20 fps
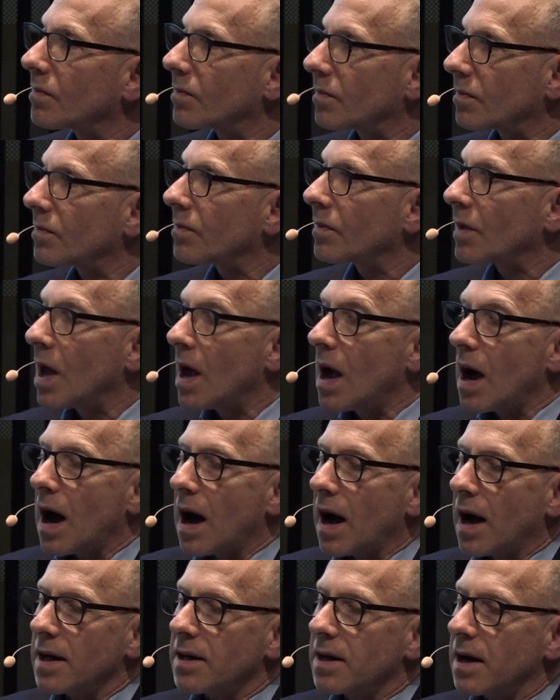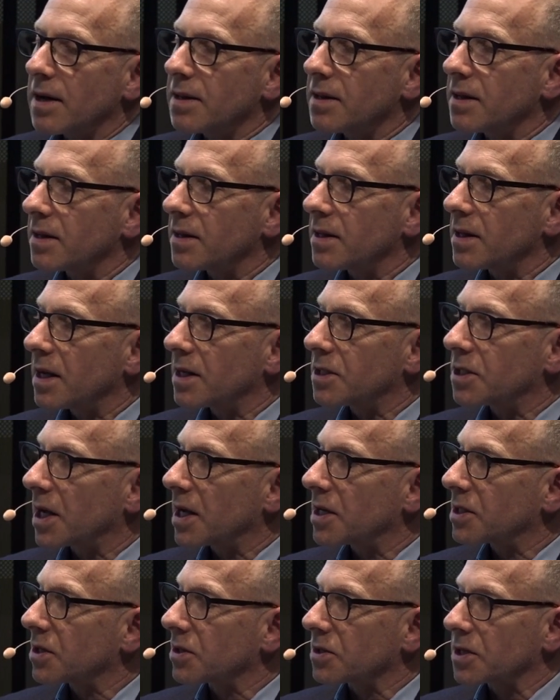there? I, I think the
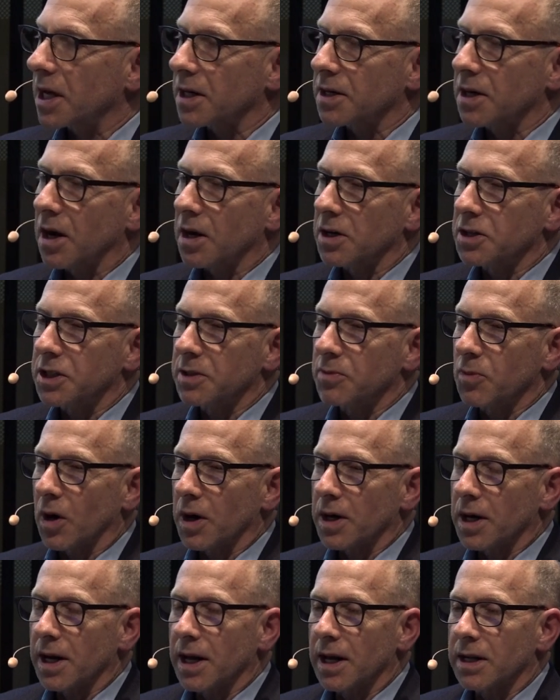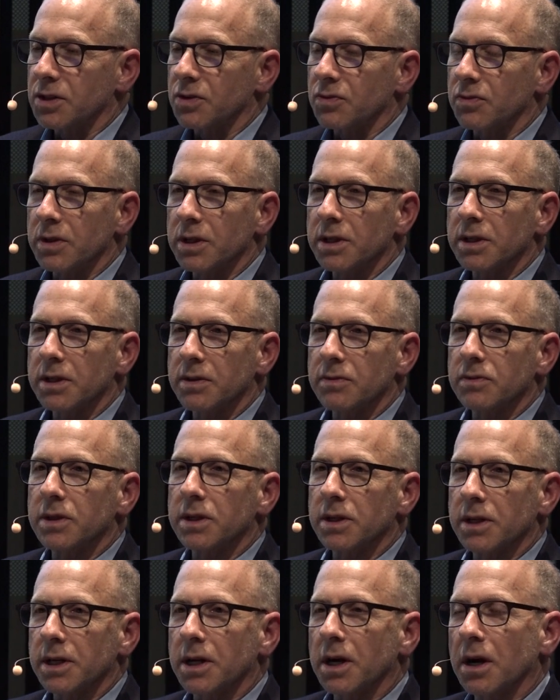educational technology market has really,
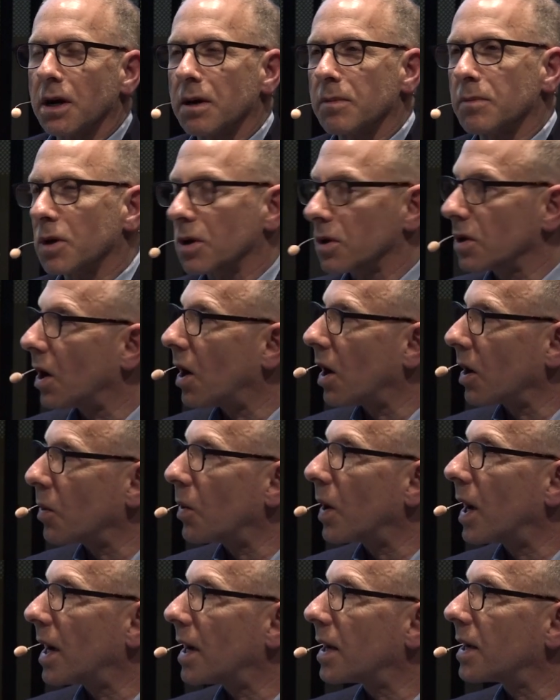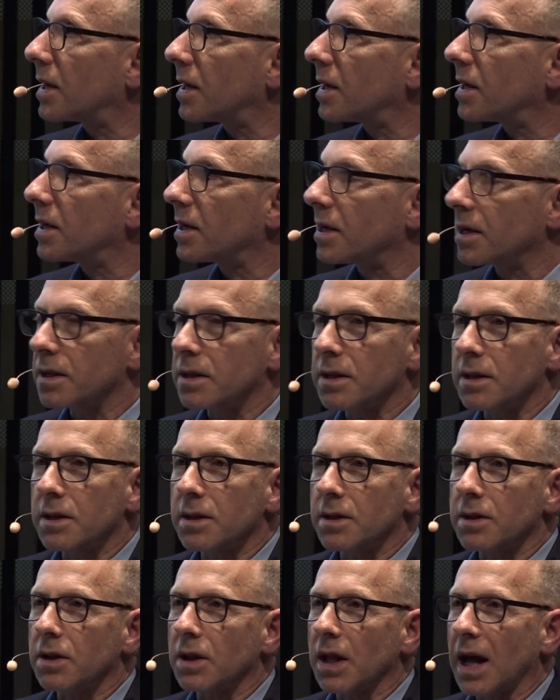really come a long way
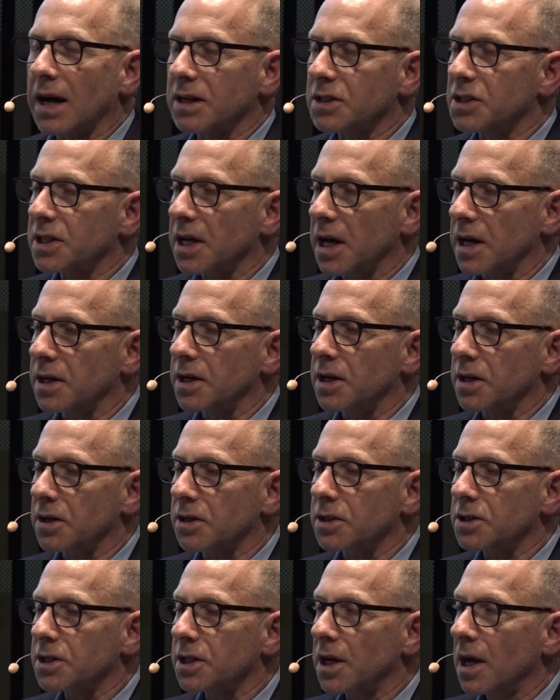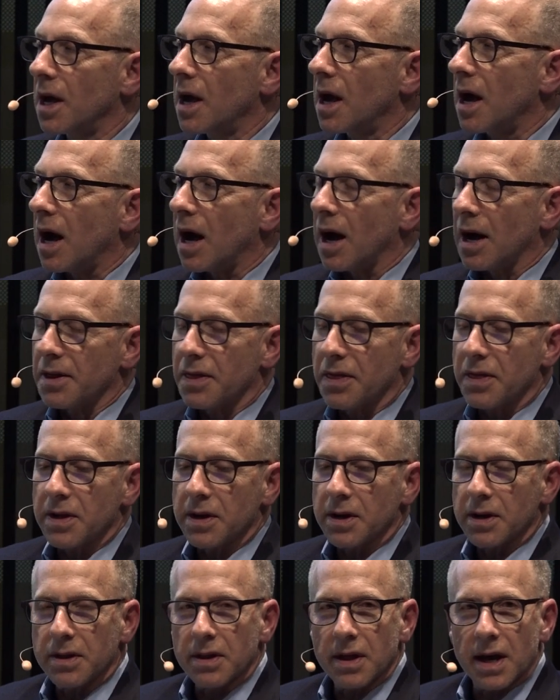in the last 10 years. I
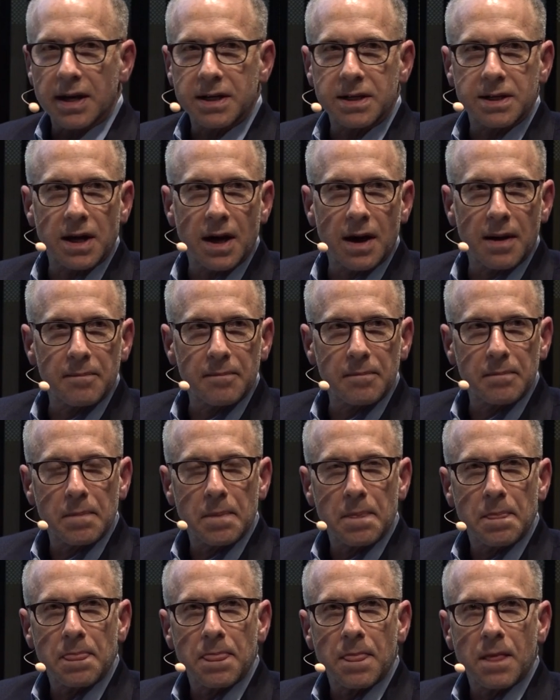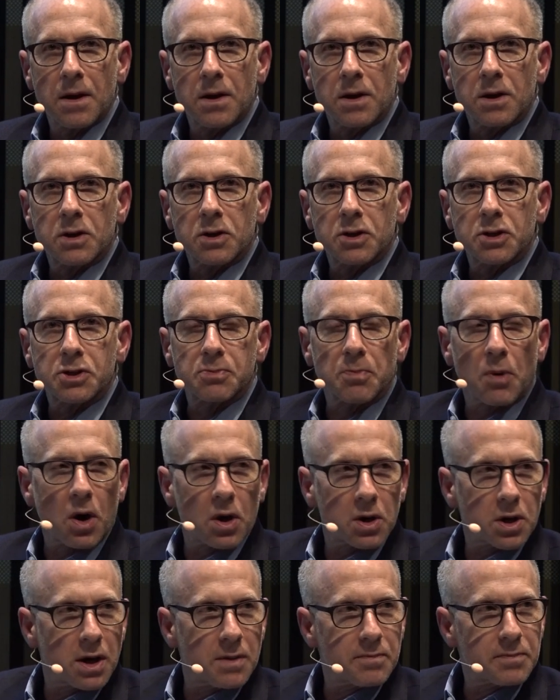think that um,
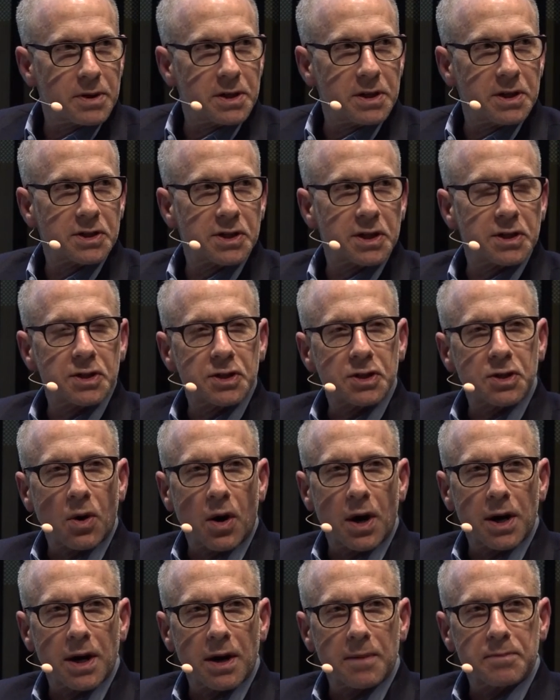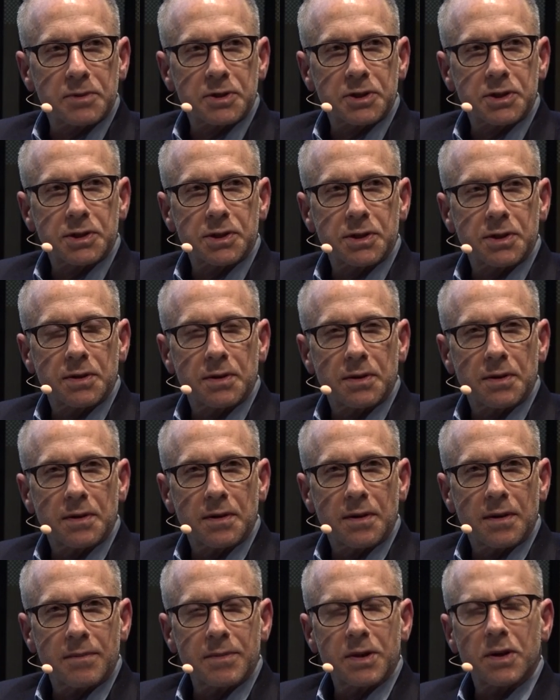small companies and startups,
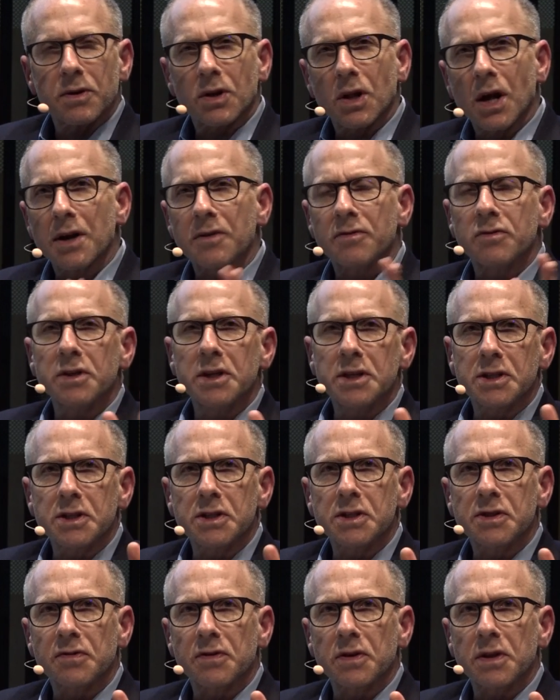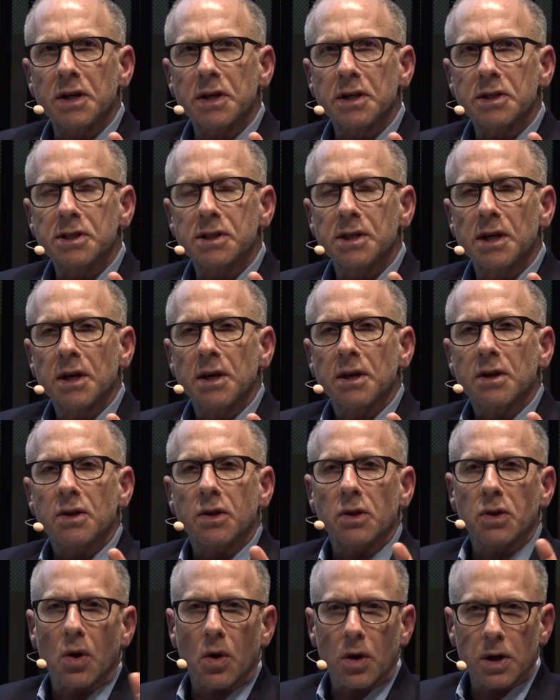I mean, there are a lot of reasons for this.
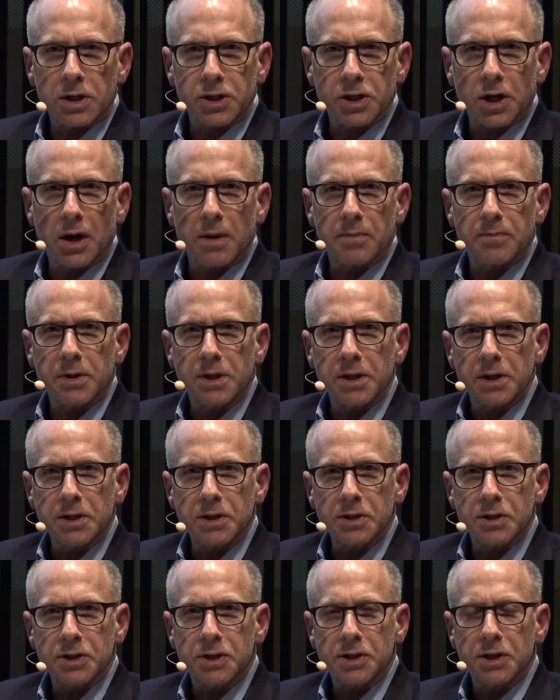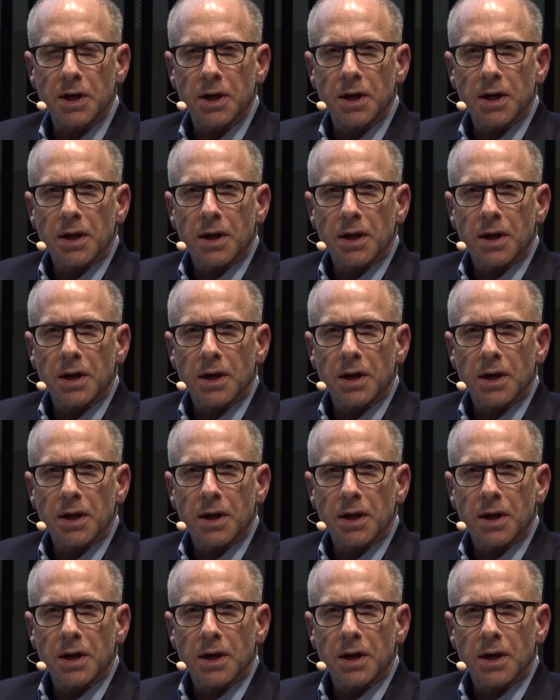The large companies